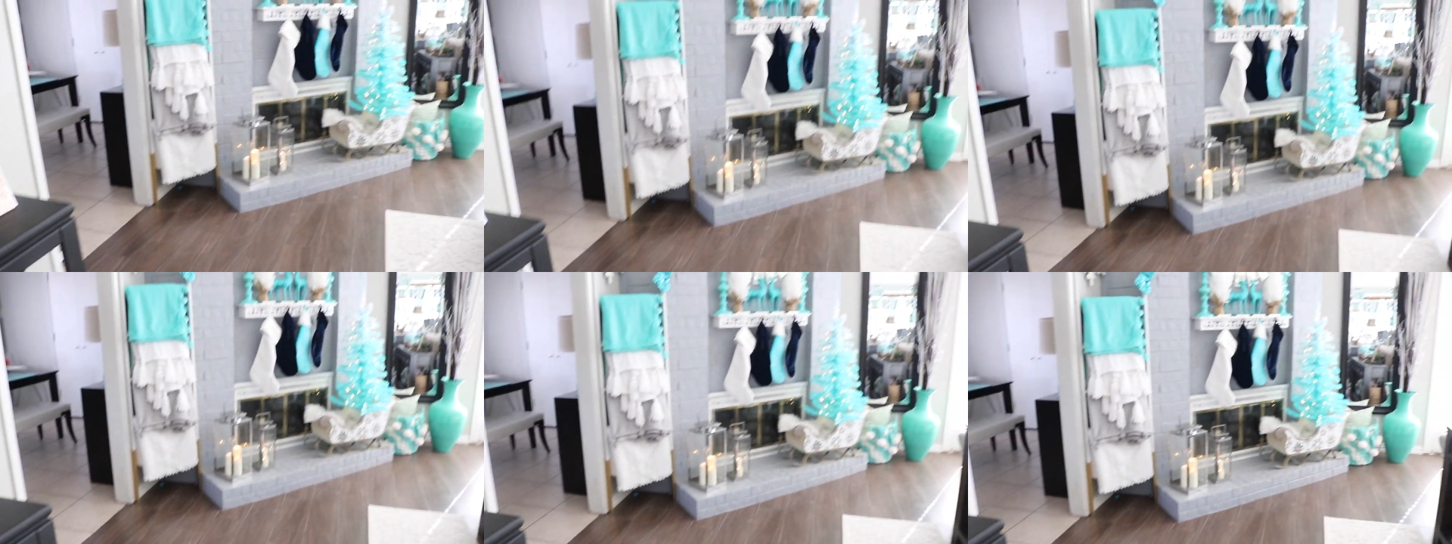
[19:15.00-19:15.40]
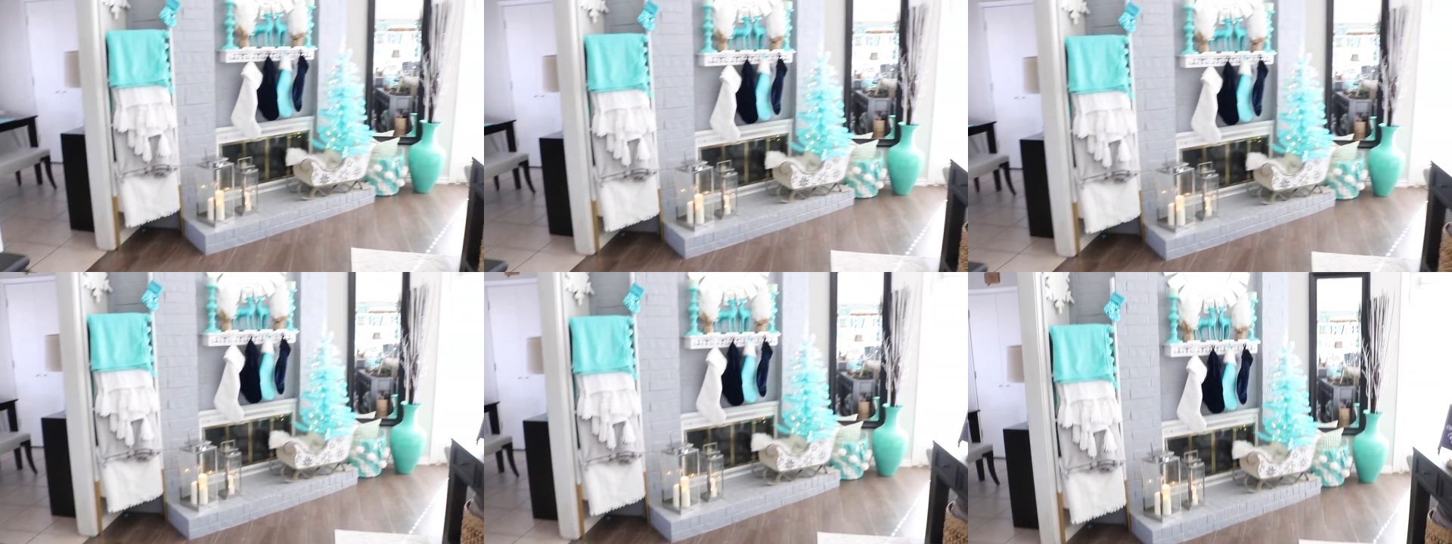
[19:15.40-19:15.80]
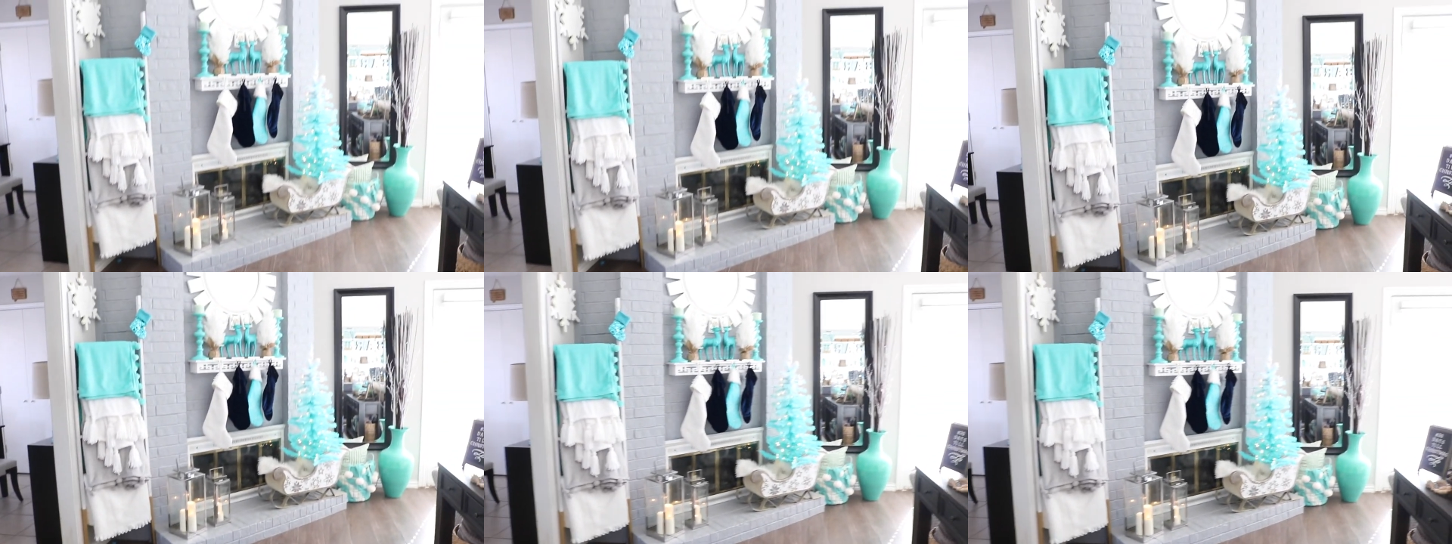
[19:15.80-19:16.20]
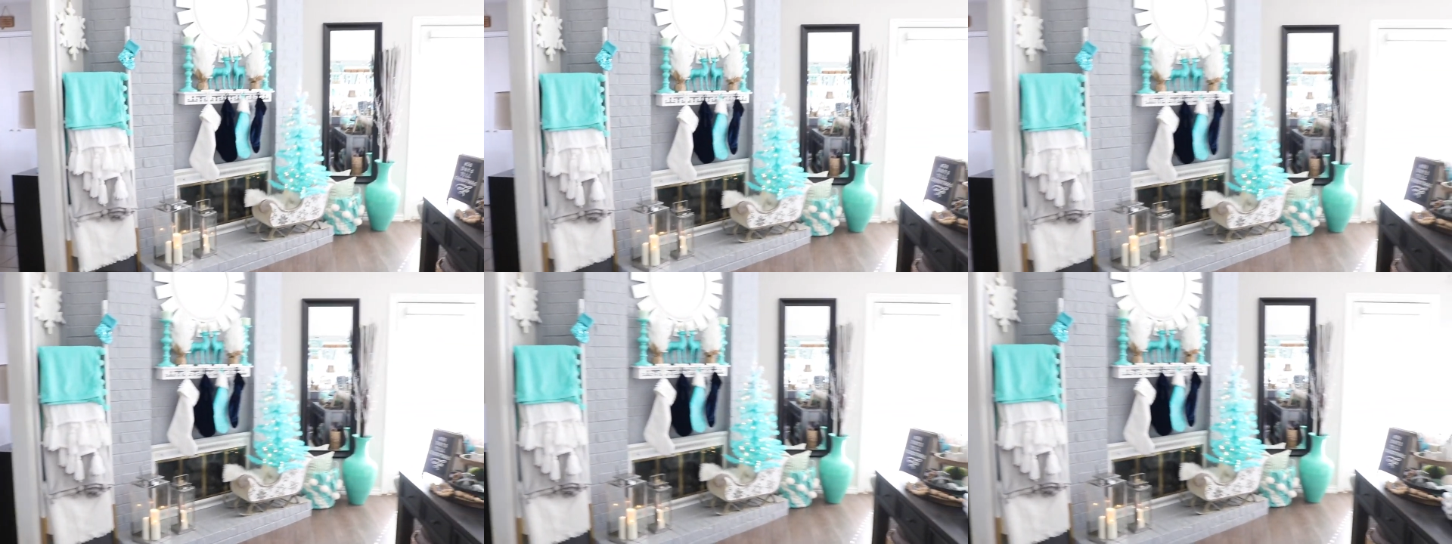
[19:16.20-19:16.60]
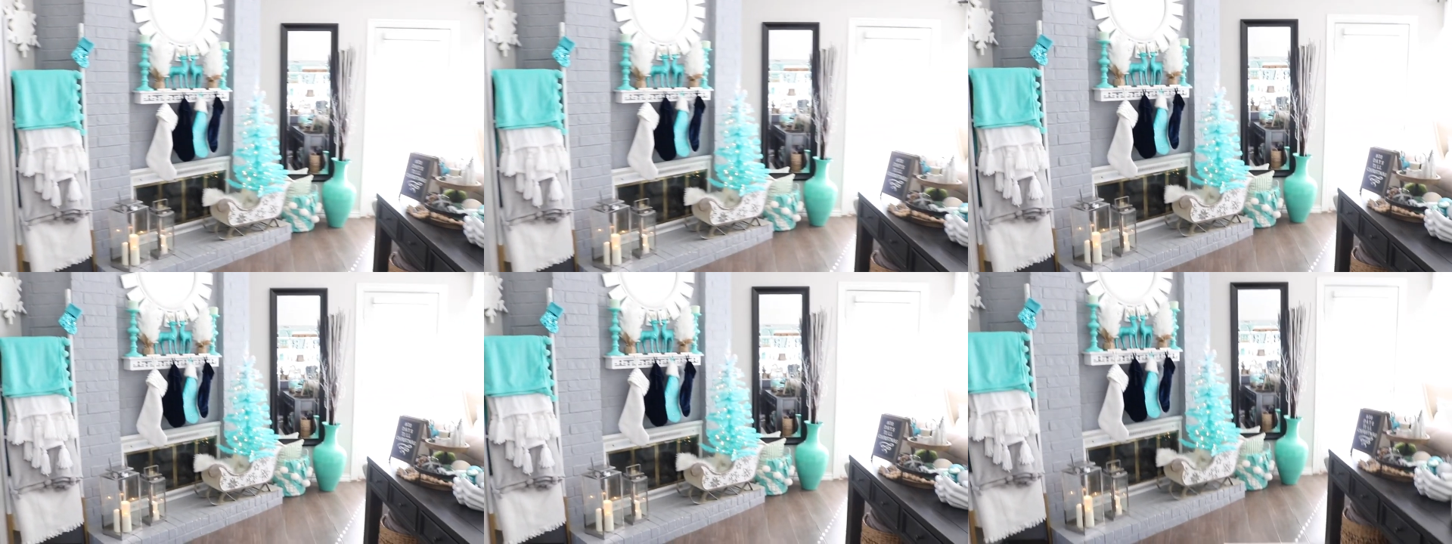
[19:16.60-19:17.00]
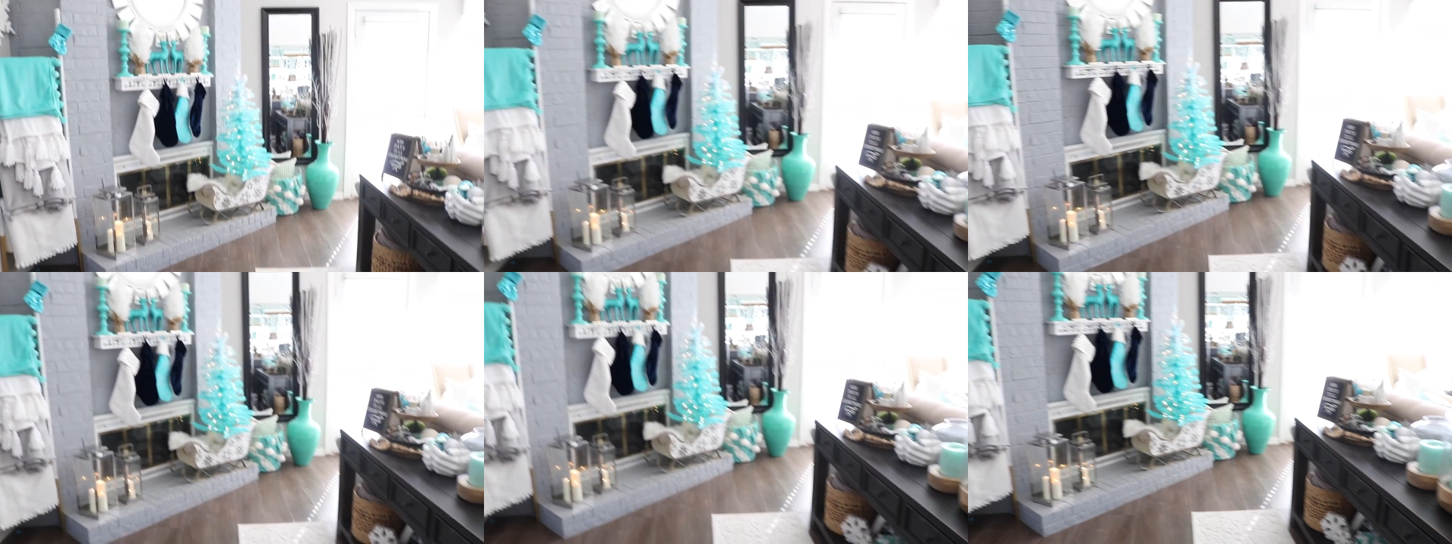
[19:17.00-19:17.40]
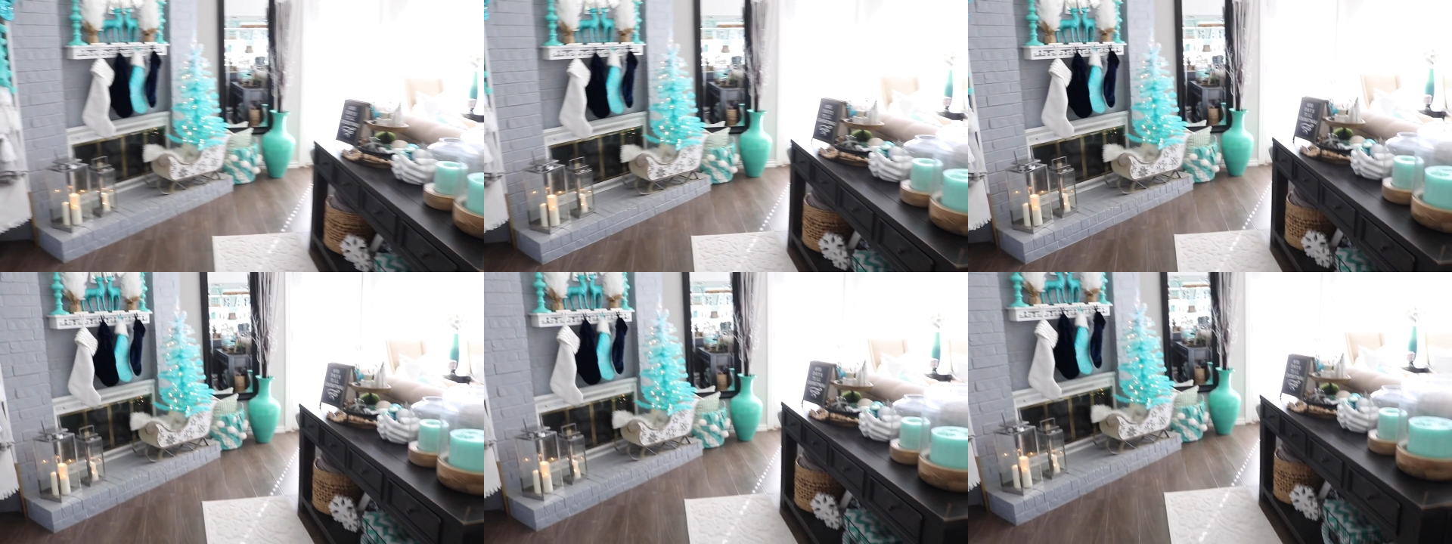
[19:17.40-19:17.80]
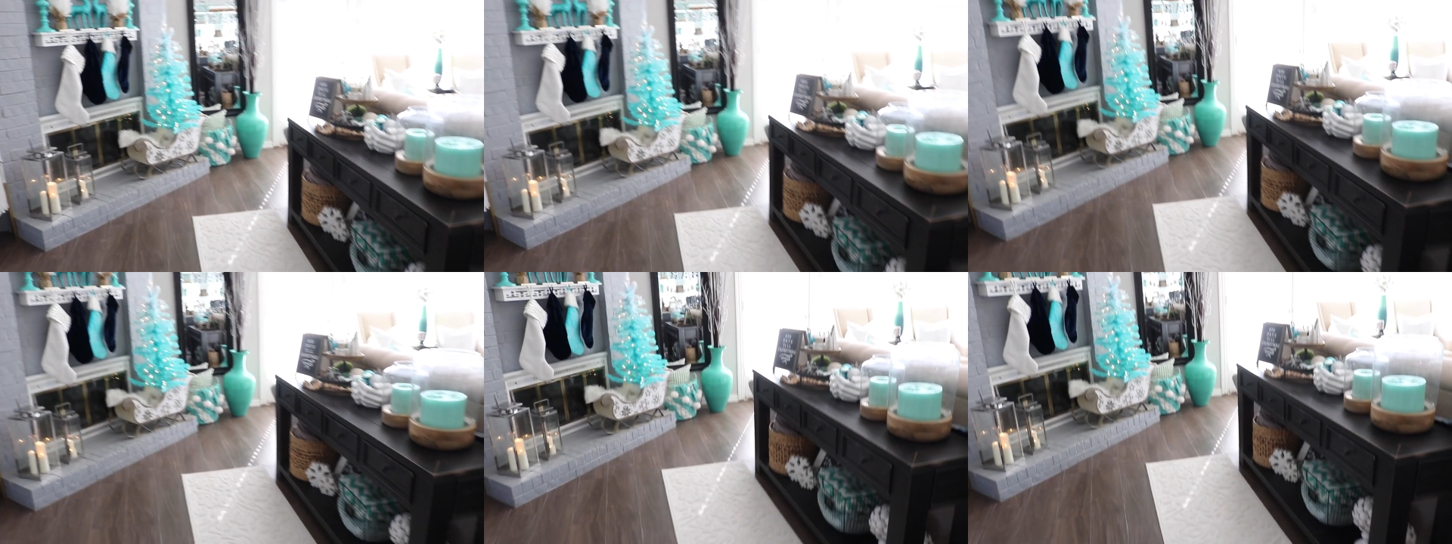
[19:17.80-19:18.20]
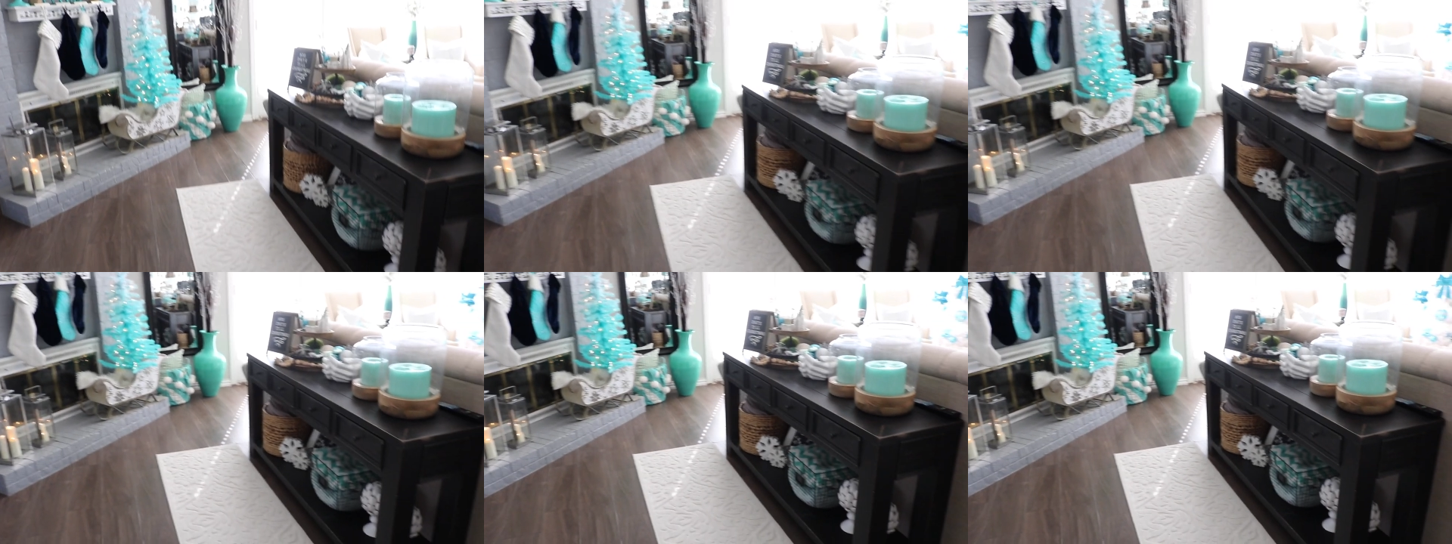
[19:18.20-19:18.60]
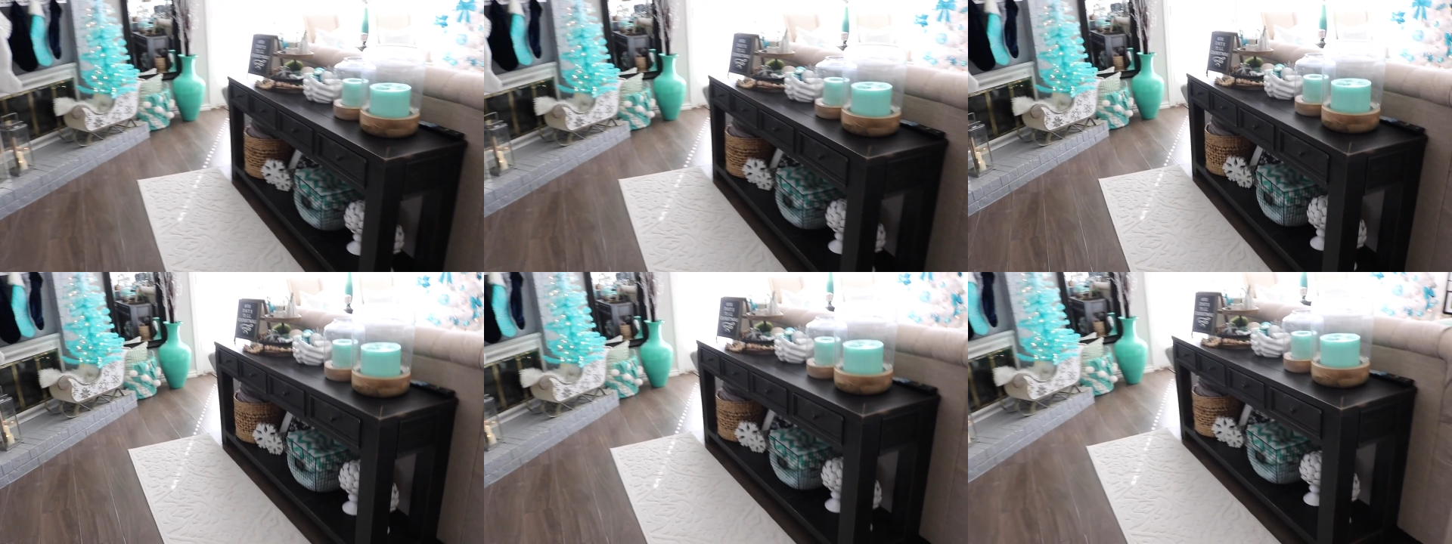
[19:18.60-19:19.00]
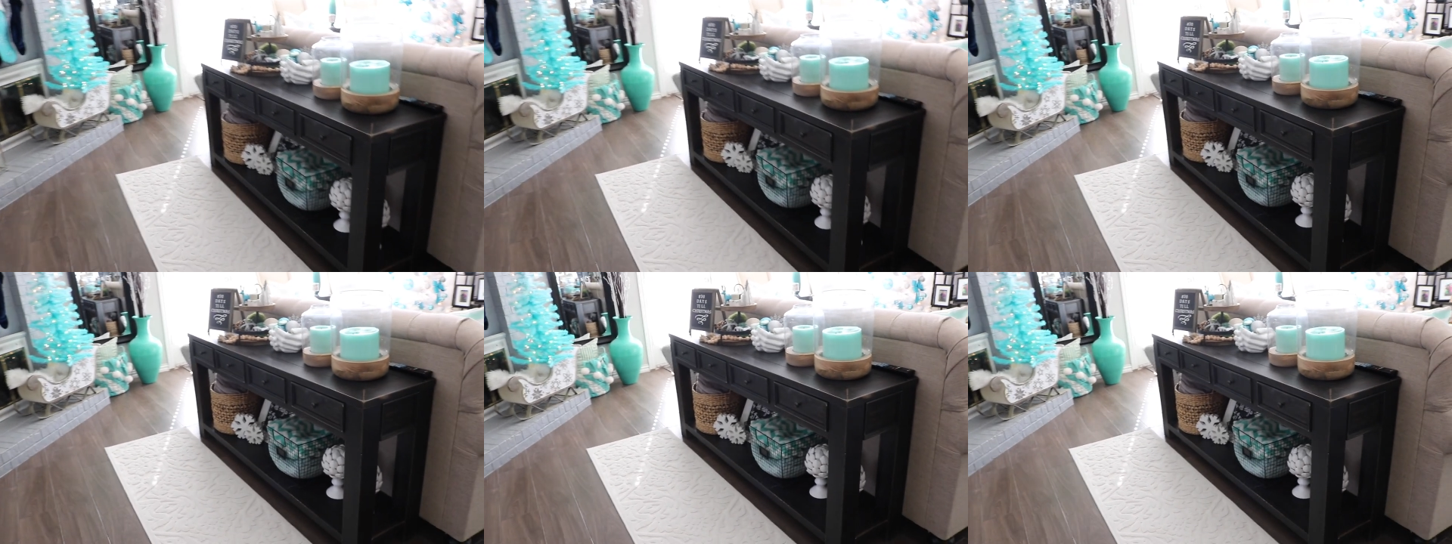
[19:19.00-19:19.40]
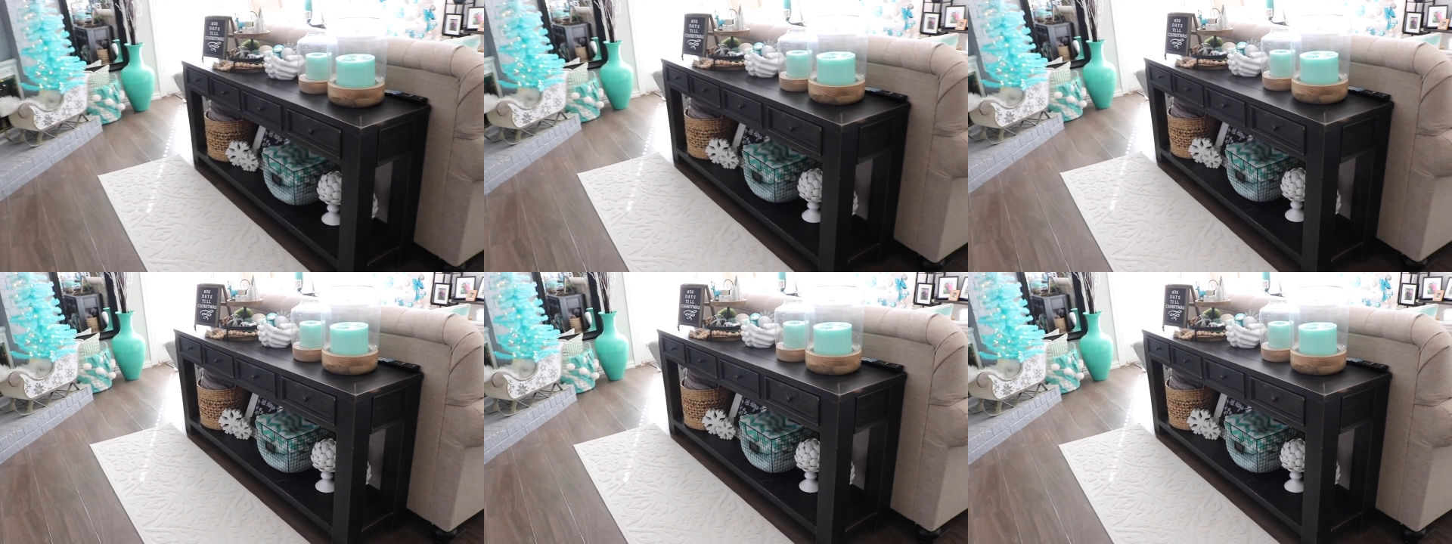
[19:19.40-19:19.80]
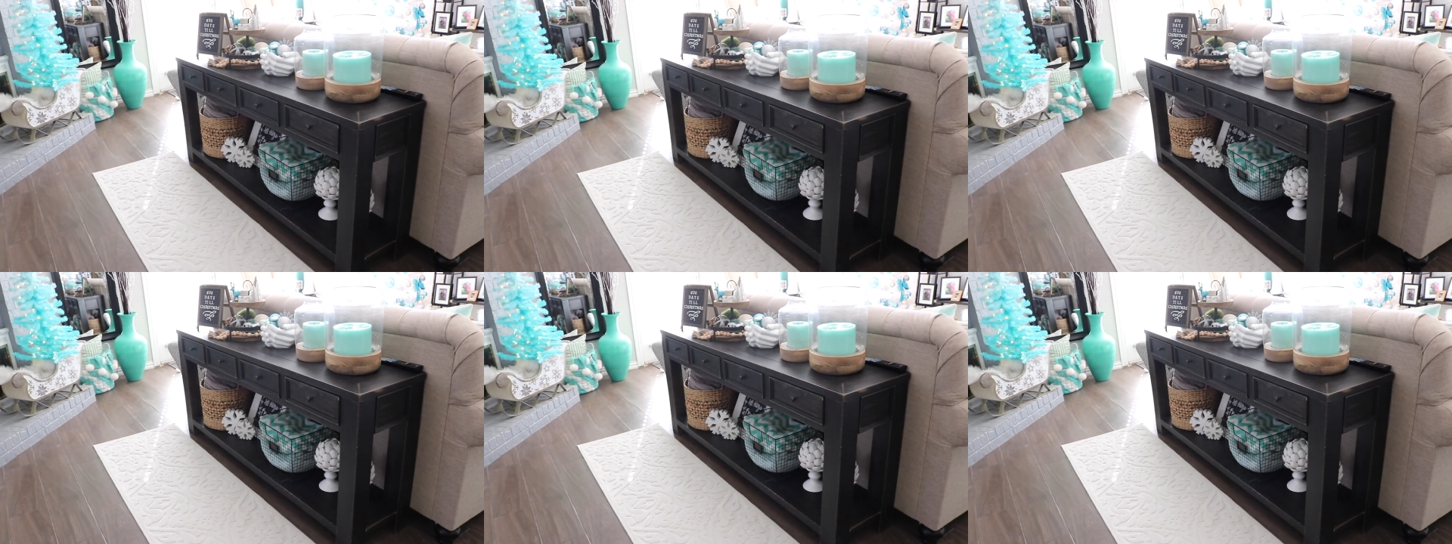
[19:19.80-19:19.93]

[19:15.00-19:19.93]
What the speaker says: Nobody's mouth can be seen.